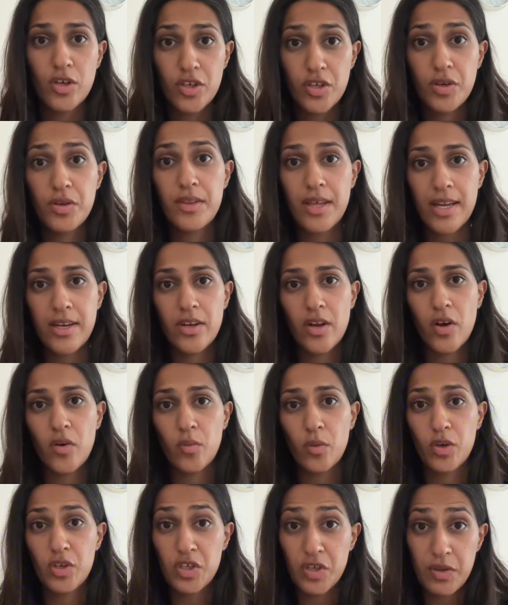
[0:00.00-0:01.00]
You then know
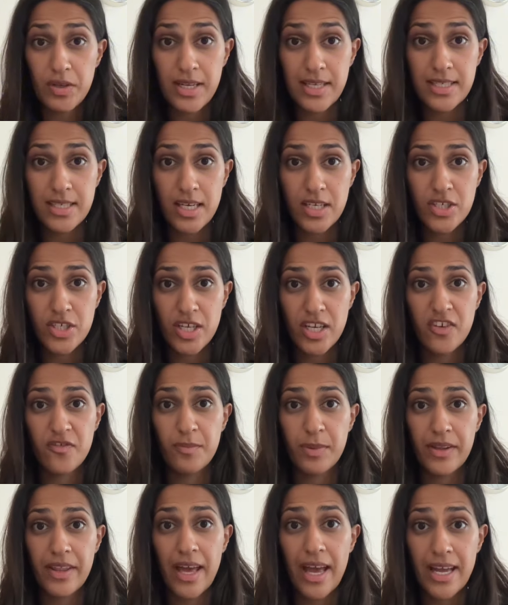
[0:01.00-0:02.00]
what you need to
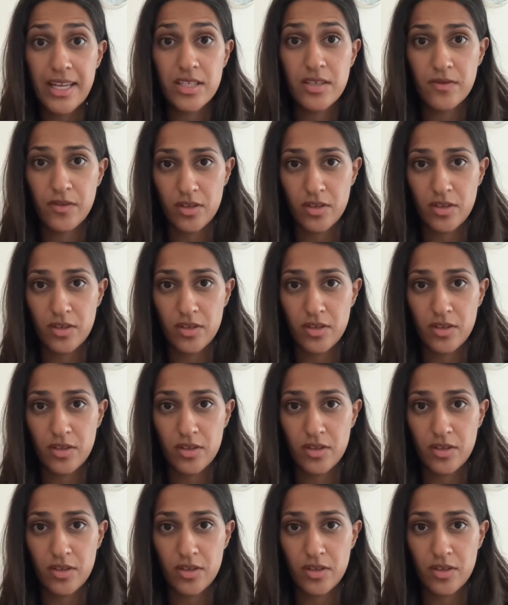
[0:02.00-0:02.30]
achieve by the end